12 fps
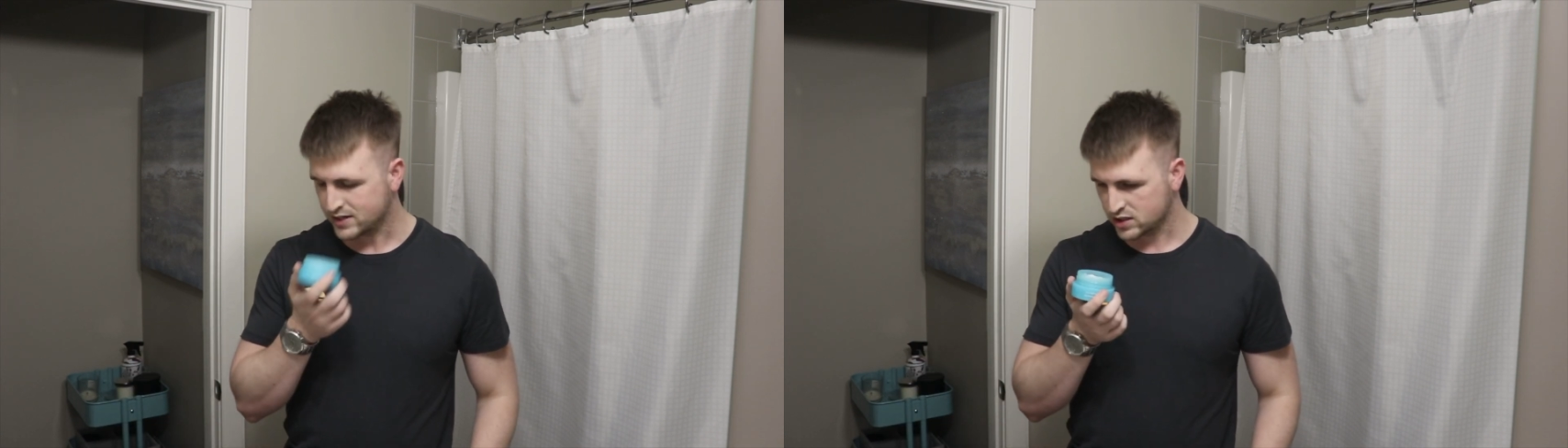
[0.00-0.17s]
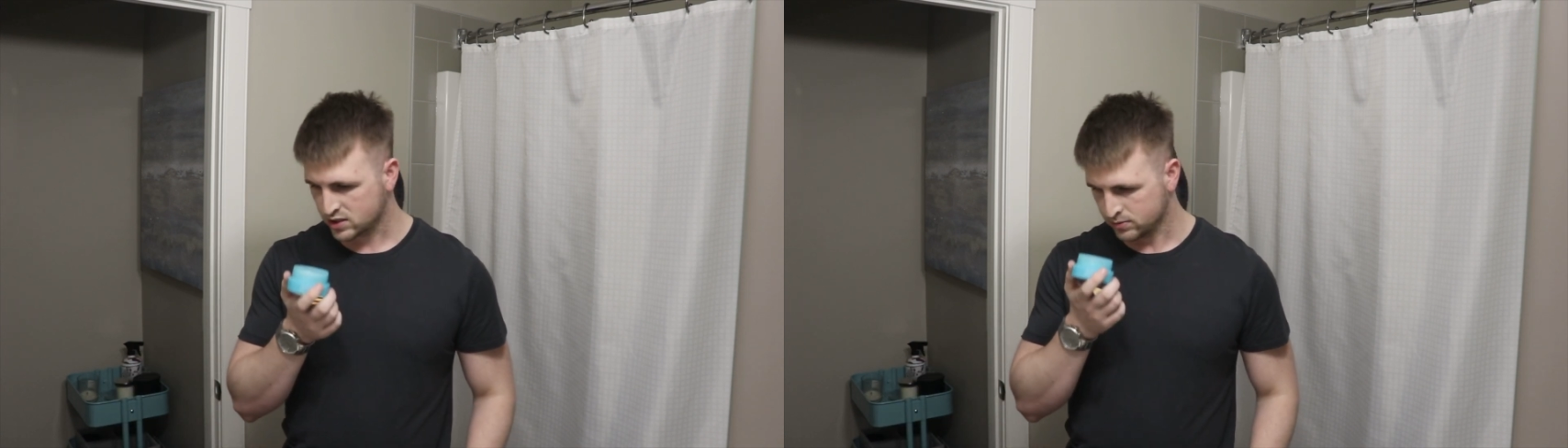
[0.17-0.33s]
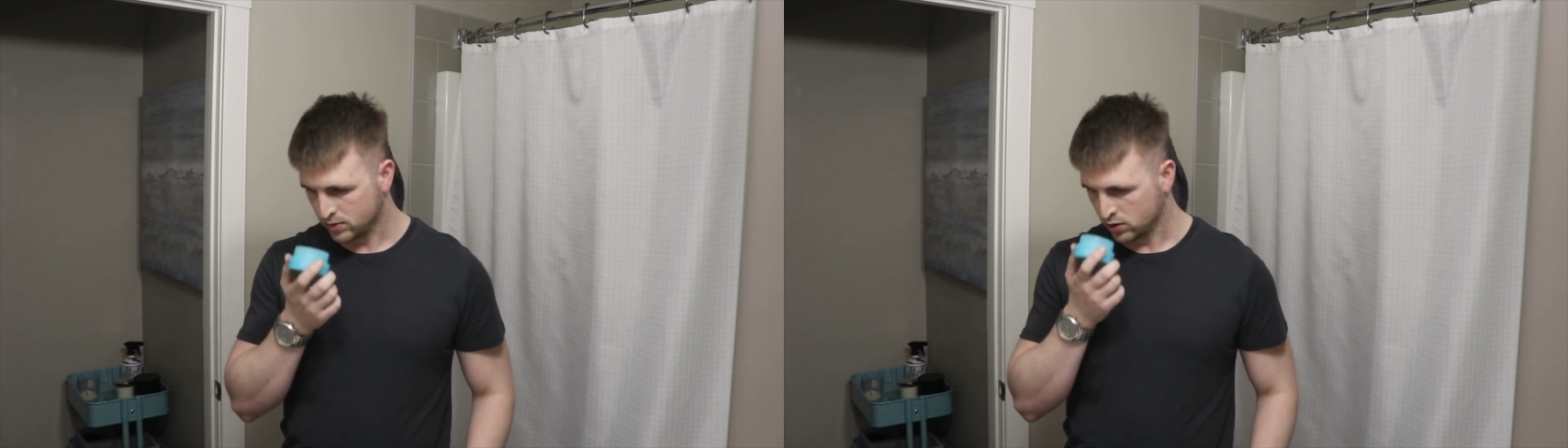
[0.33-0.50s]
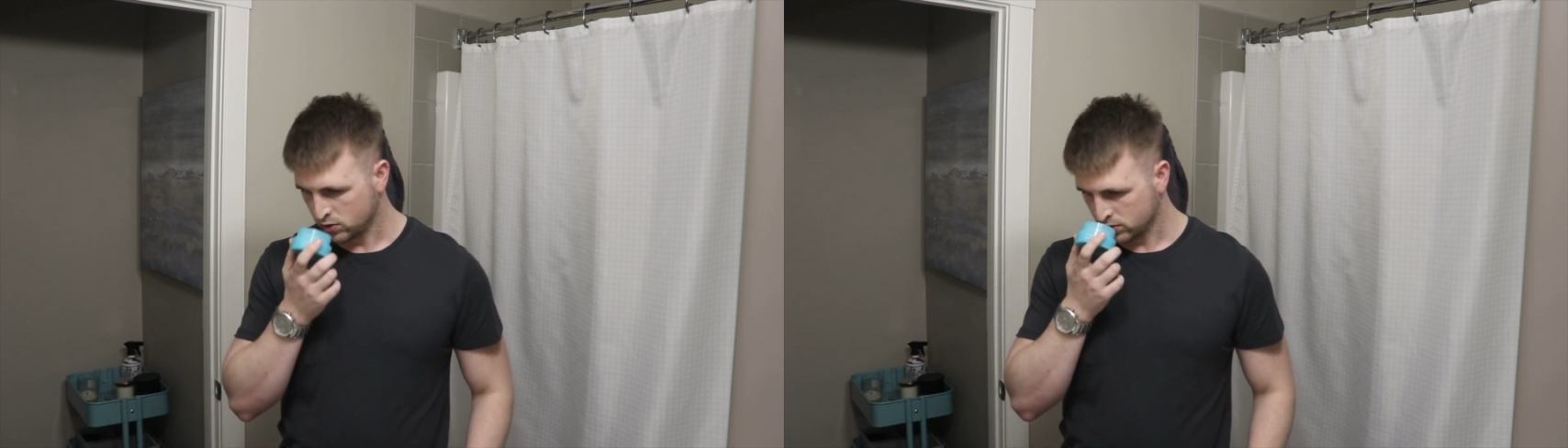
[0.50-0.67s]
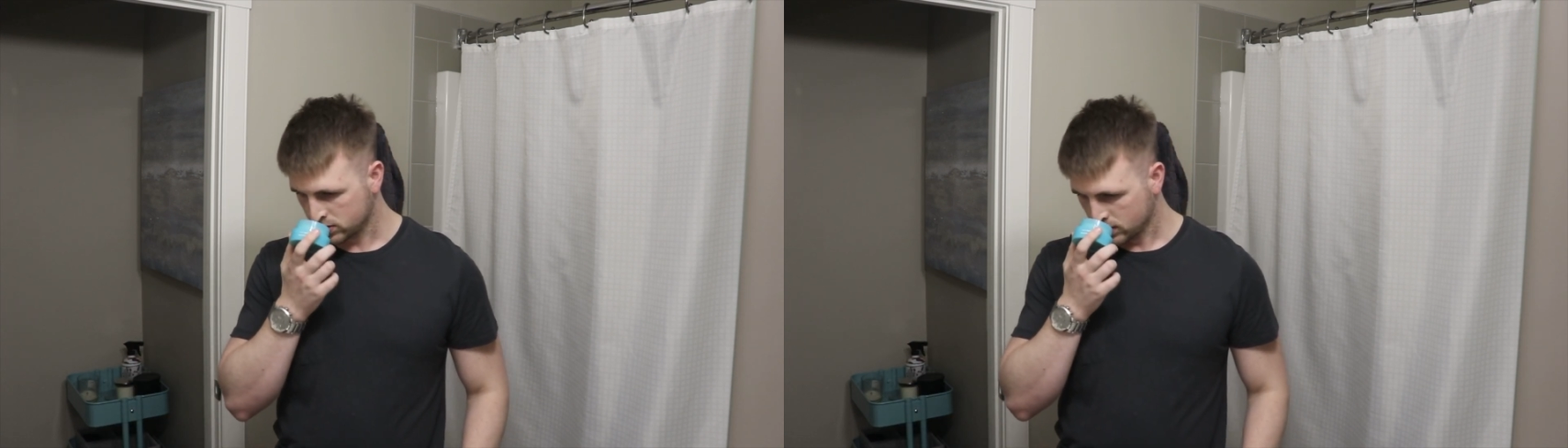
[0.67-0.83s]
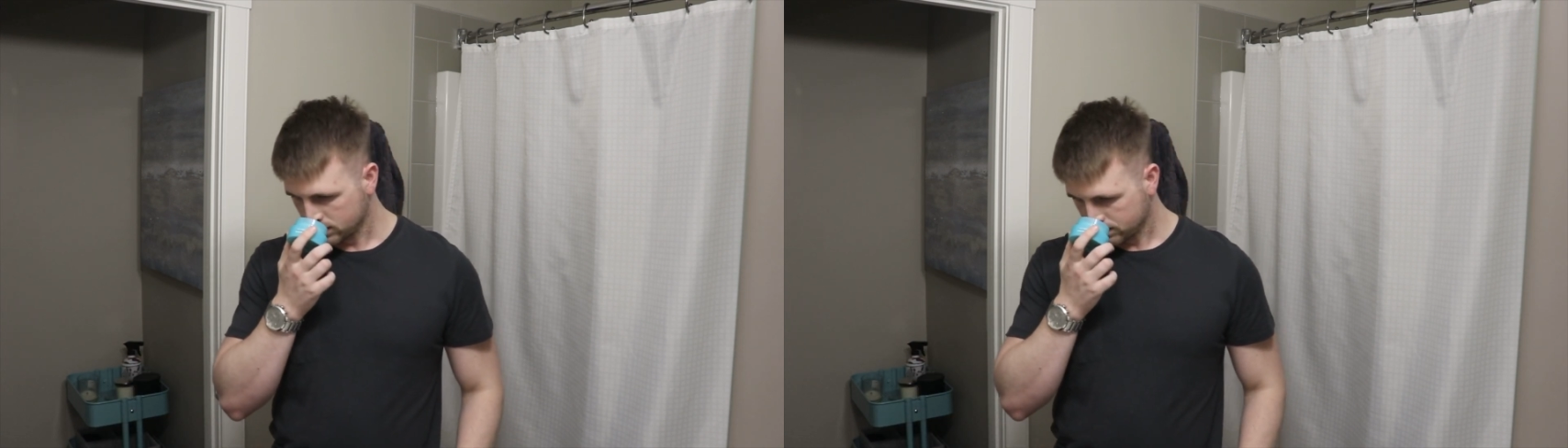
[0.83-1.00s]

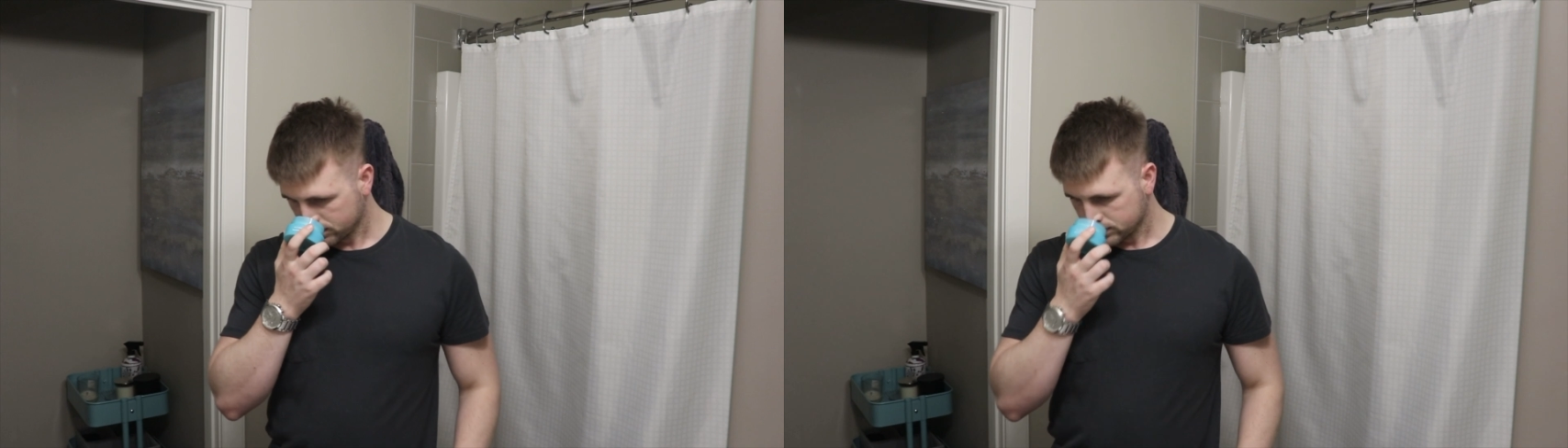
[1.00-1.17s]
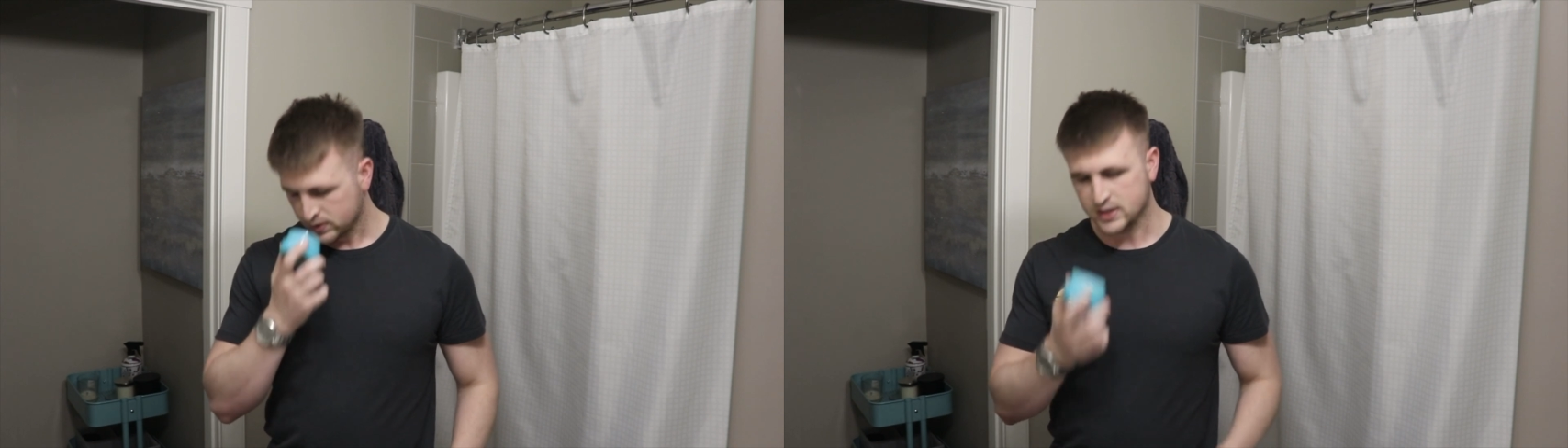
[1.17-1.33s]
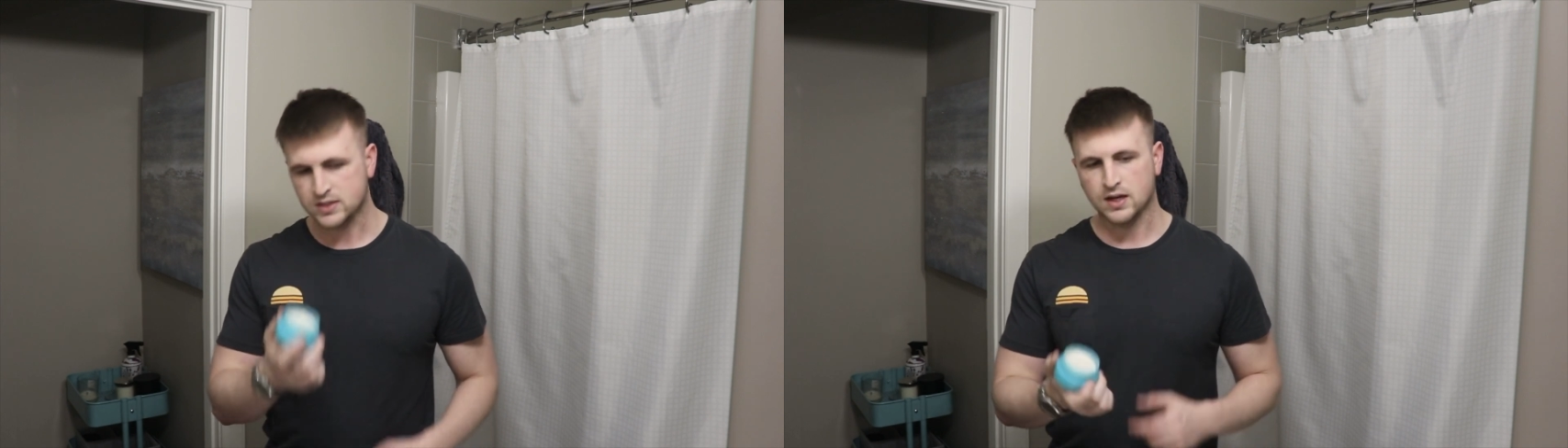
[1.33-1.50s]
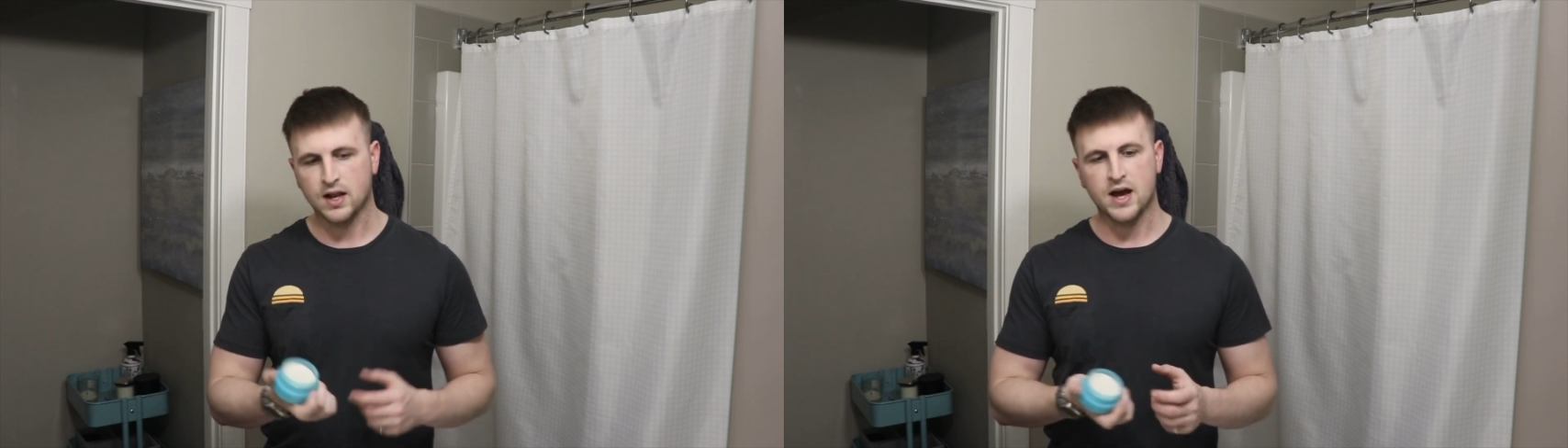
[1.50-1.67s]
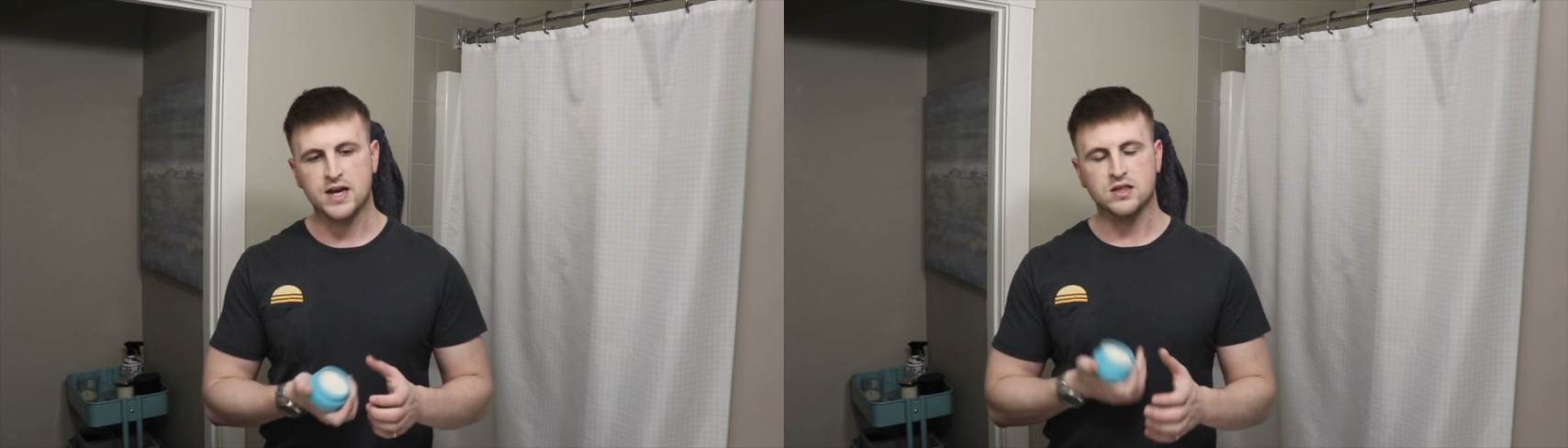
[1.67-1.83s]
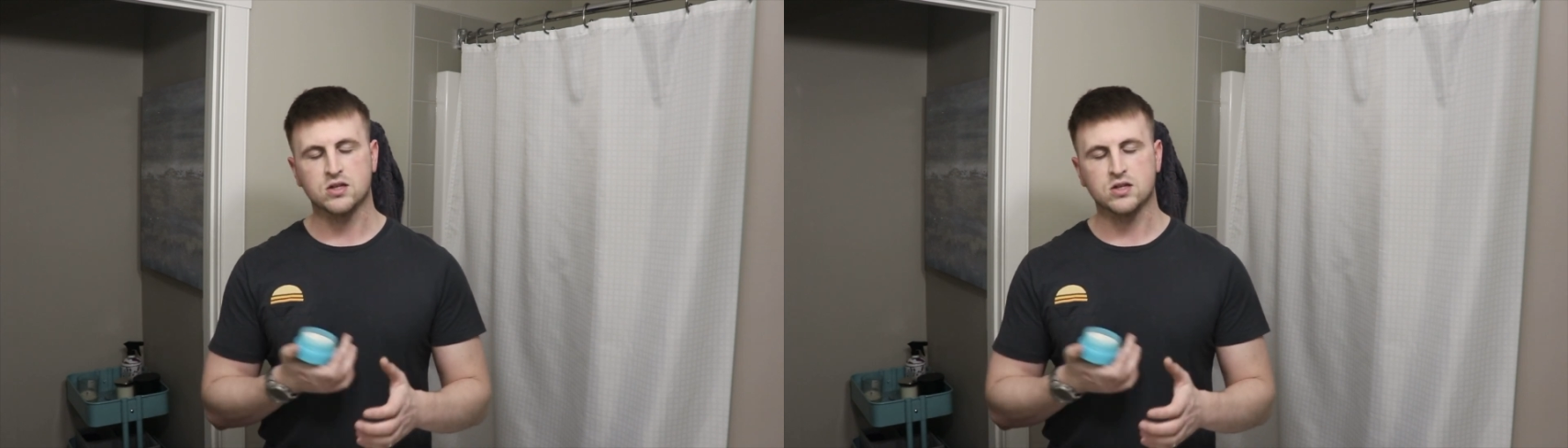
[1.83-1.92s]
smooth, it's light,